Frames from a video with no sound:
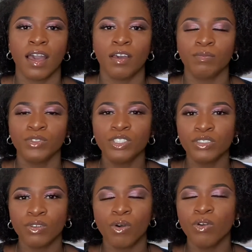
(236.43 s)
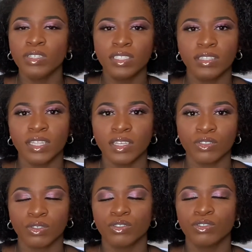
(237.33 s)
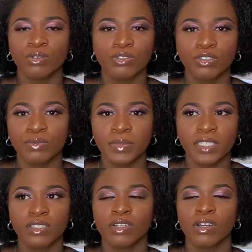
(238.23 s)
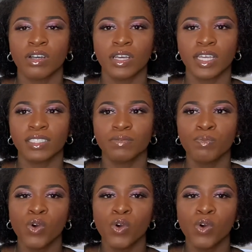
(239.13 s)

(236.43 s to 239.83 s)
just all these things on social media is more